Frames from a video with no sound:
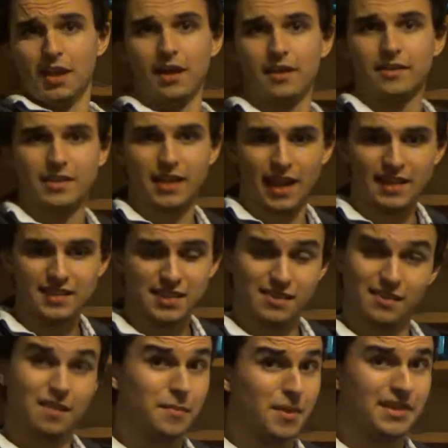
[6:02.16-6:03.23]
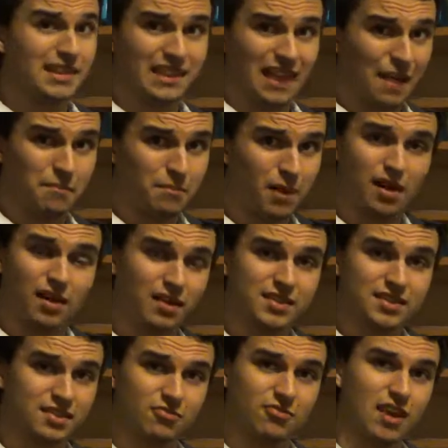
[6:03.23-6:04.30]
okay, so there aren't many
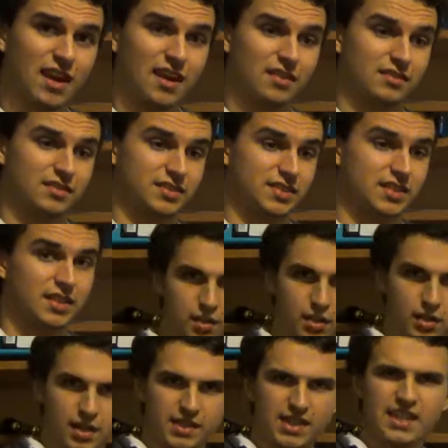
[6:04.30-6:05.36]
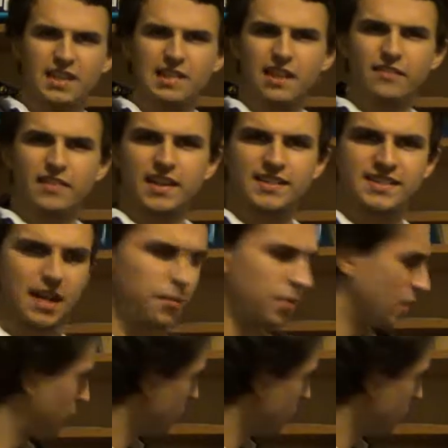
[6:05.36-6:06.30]
landmarks around. Another lovely example that